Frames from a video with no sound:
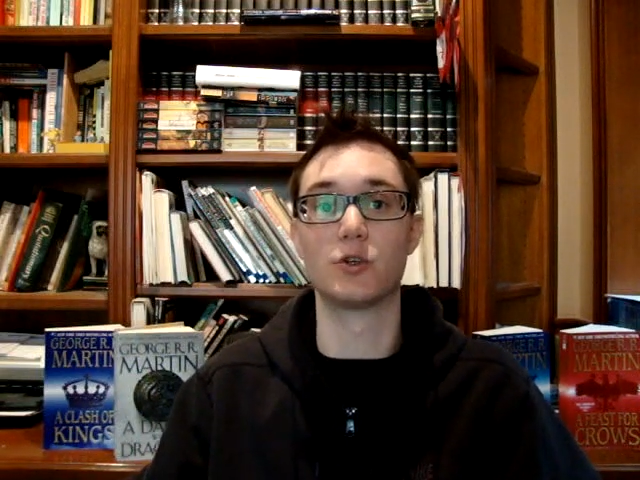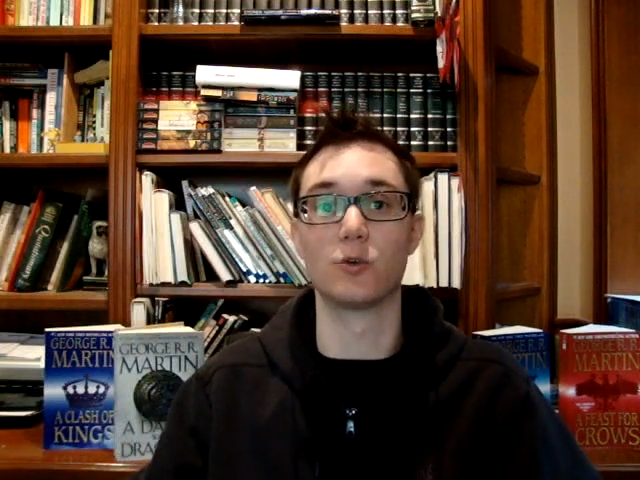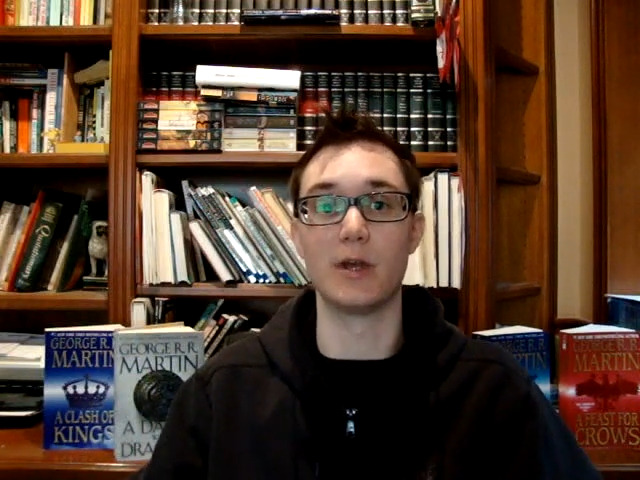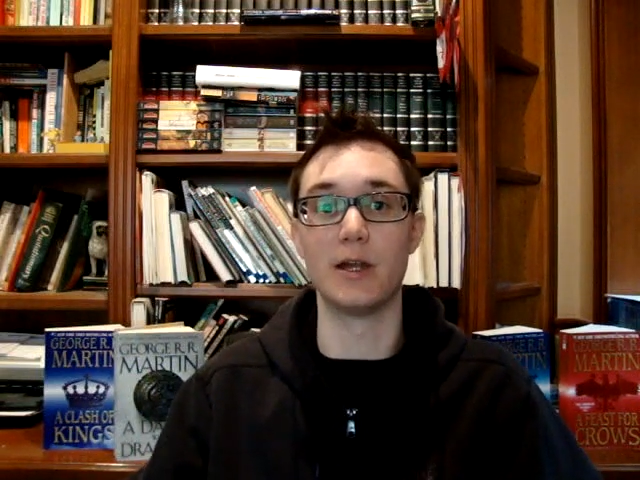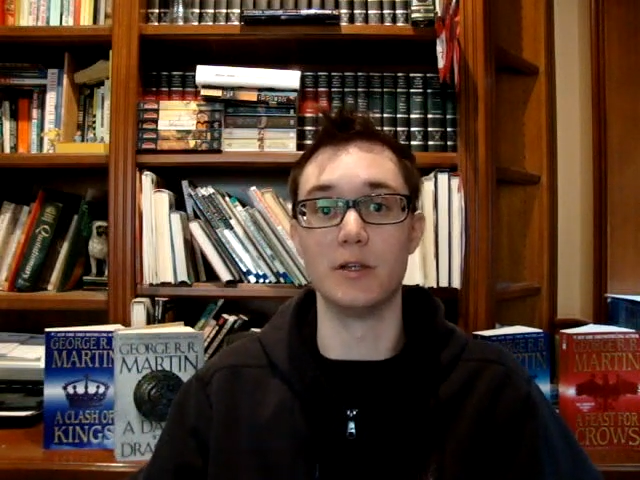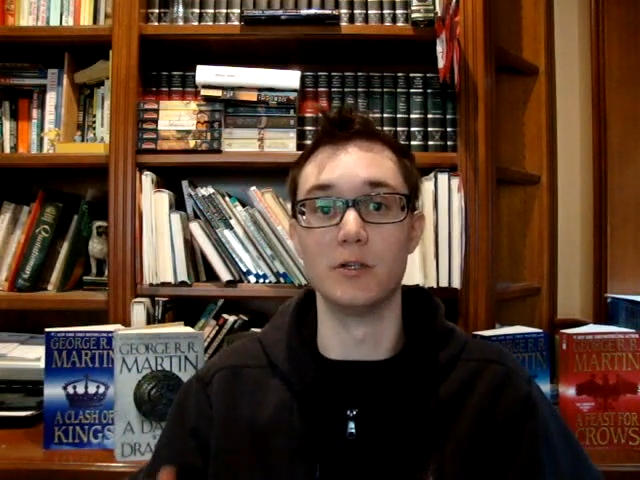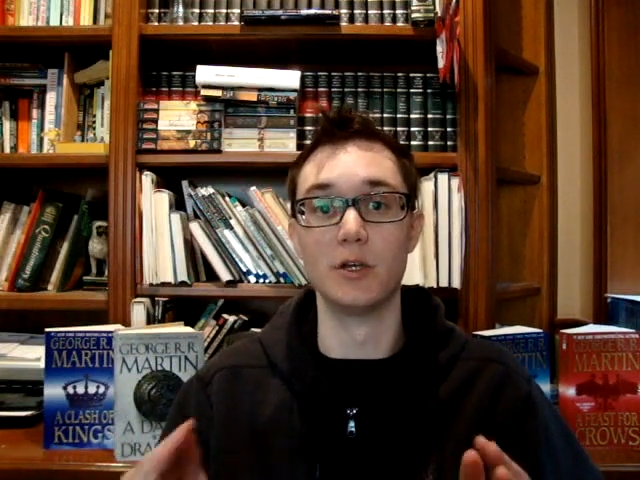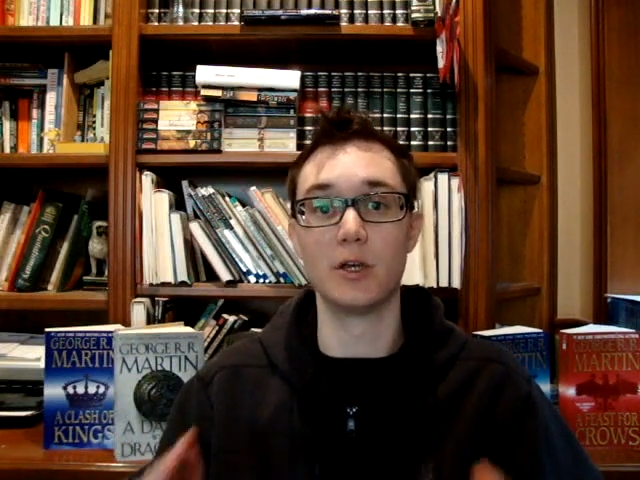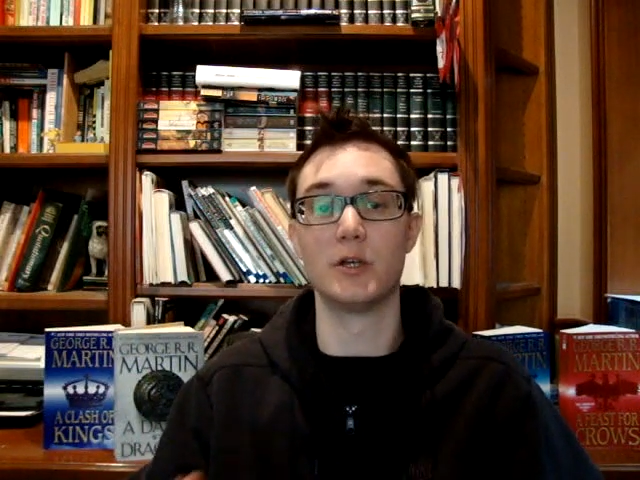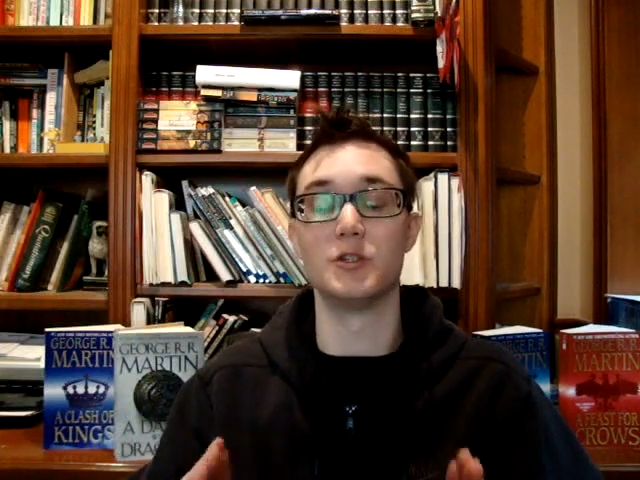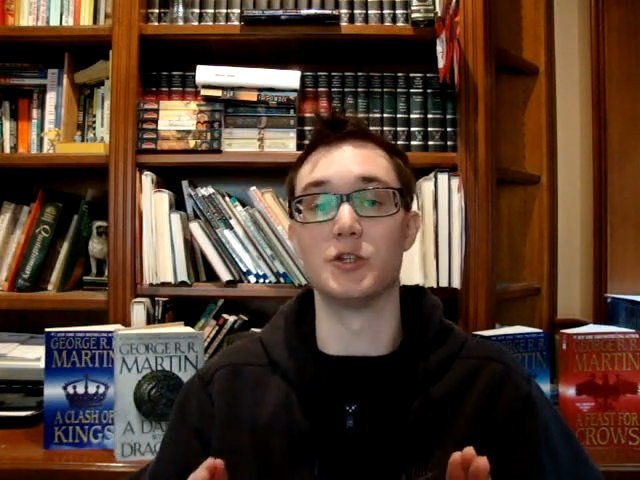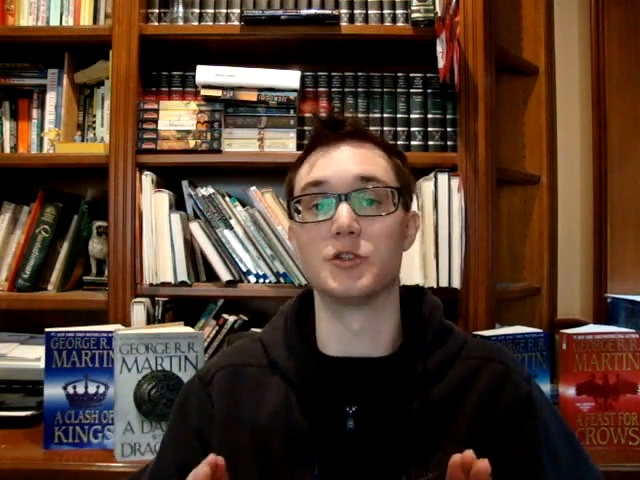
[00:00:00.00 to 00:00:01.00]
created
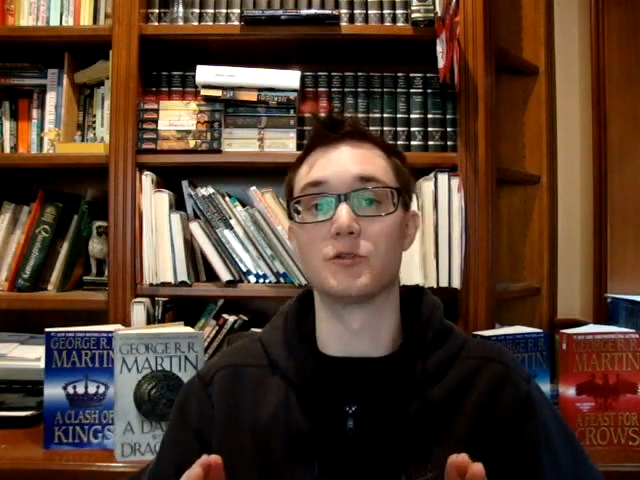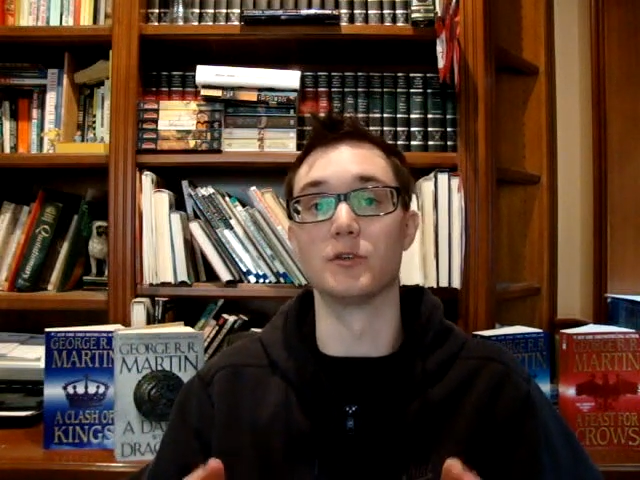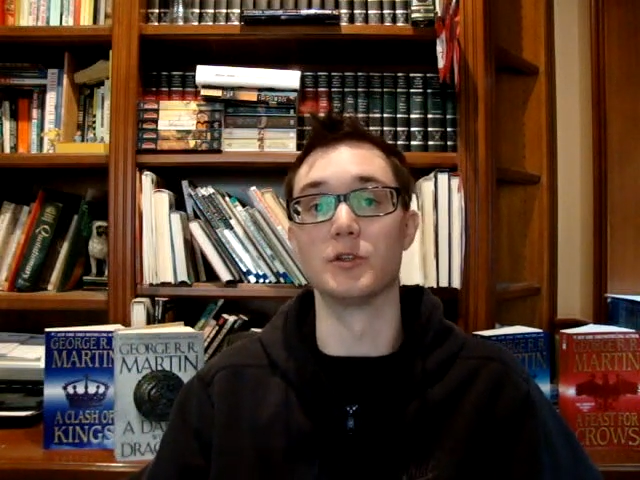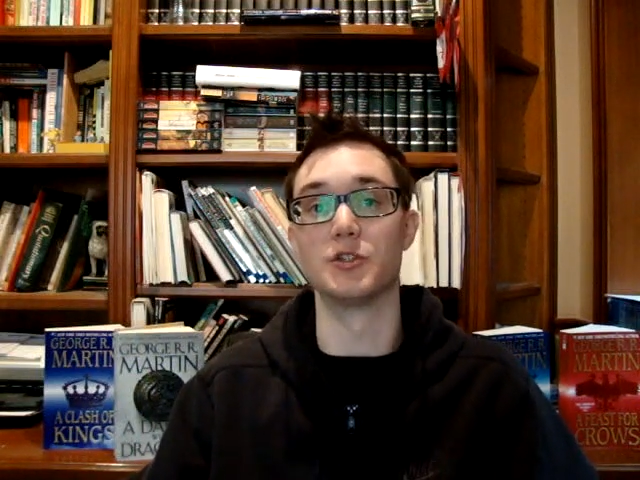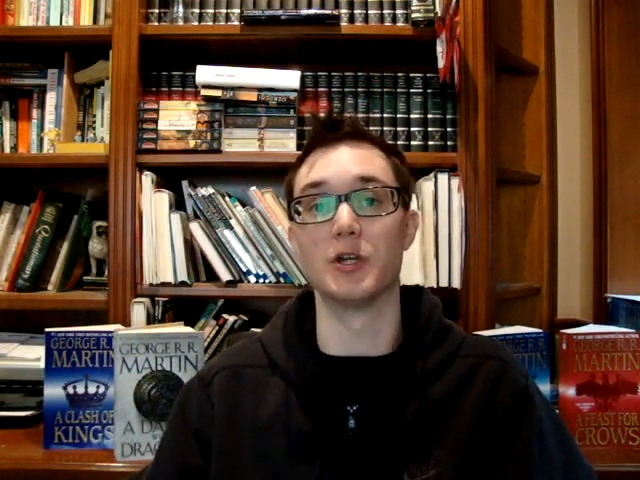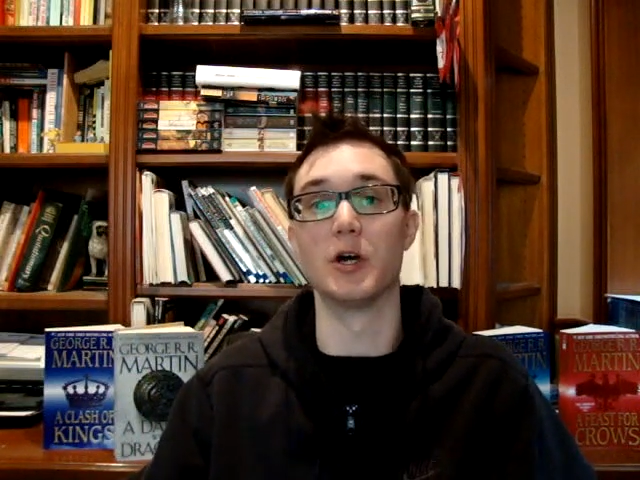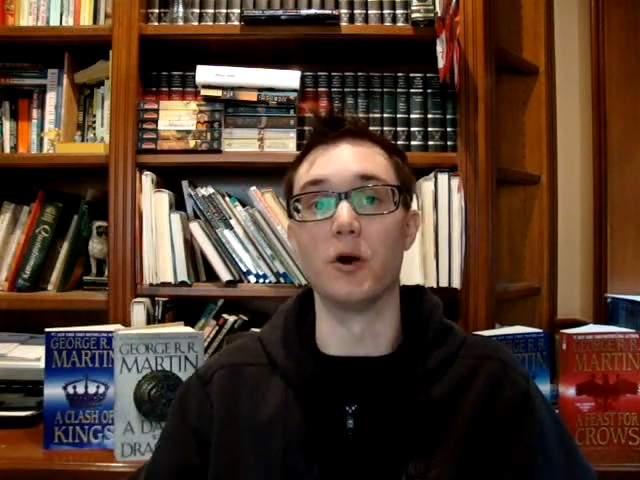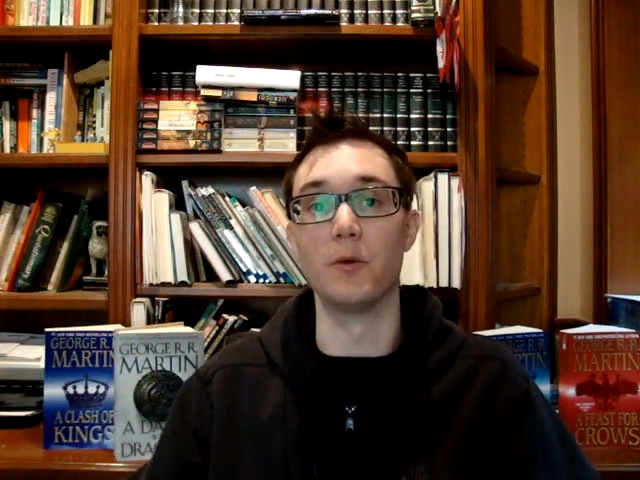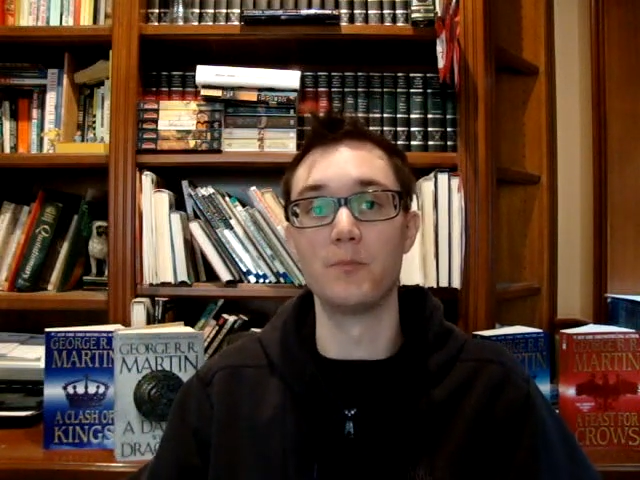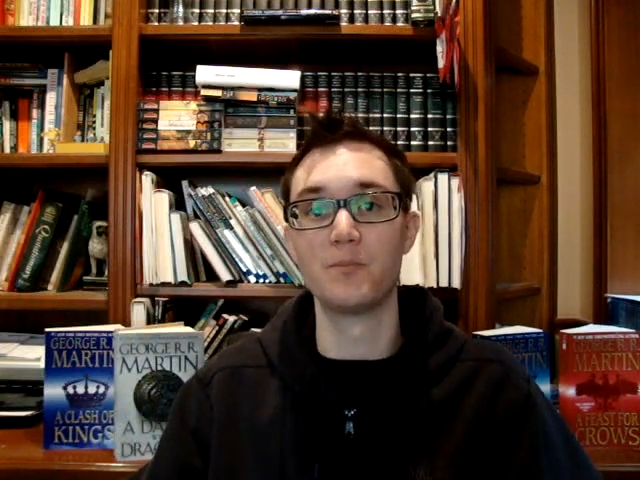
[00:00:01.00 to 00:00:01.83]
just for the show.